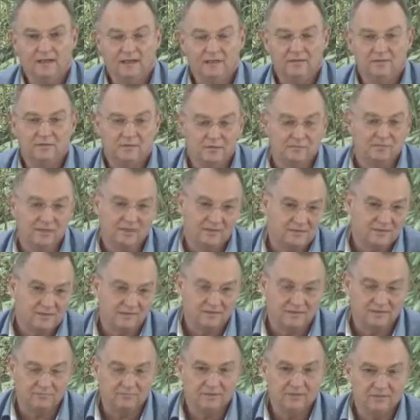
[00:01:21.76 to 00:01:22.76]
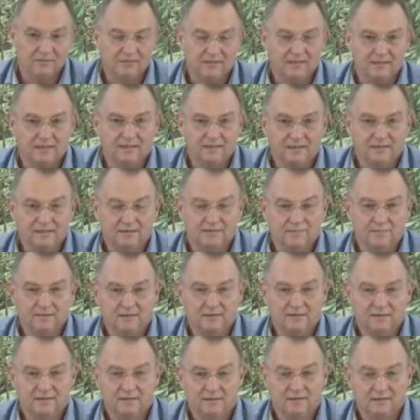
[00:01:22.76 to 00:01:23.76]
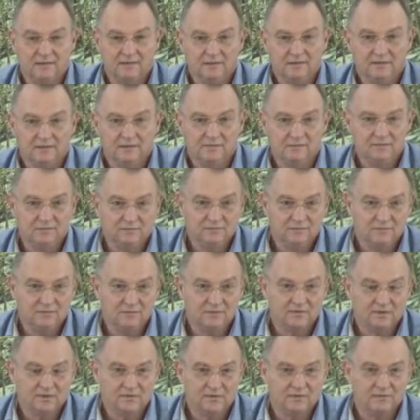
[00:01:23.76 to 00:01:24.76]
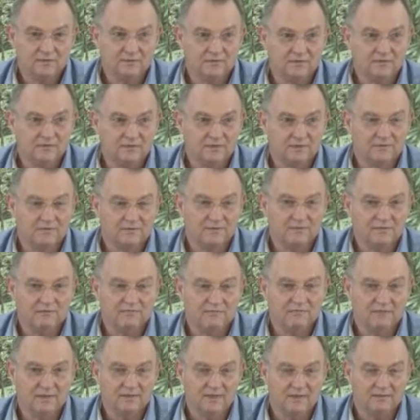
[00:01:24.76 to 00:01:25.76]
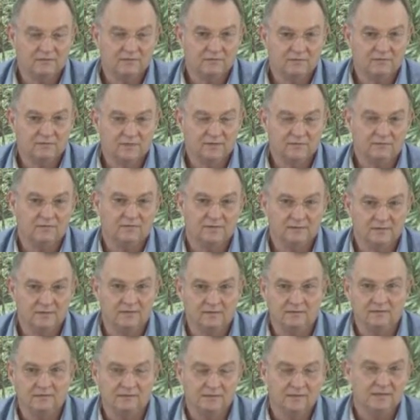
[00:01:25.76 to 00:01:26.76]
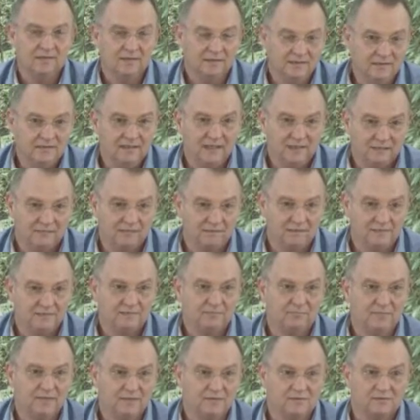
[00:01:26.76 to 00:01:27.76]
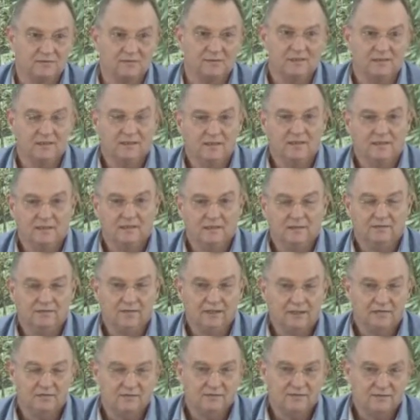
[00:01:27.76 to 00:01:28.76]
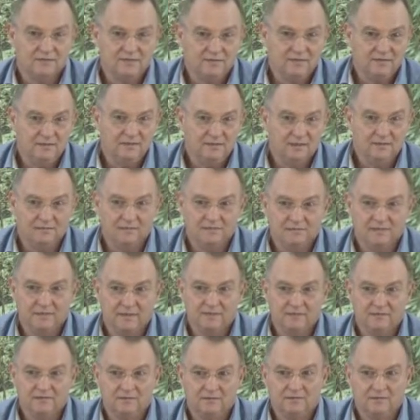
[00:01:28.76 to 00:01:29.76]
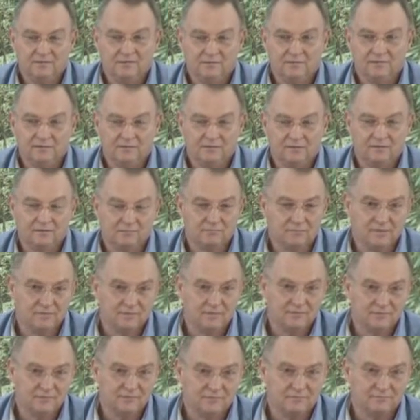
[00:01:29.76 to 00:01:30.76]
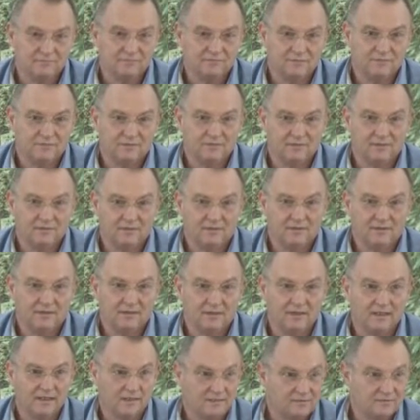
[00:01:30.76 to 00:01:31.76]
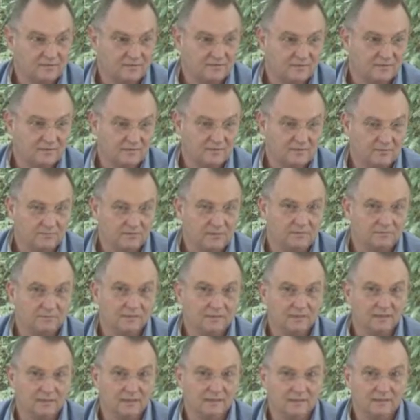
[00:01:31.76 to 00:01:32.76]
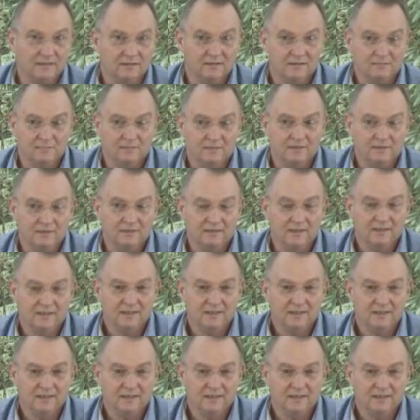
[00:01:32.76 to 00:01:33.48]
so as I said, we looked at land and water use in the context of the Aral, or in the, in the Aral Sea Basin. The Aral Sea, as you may know, was once the fourth largest sweetwater lake in the world,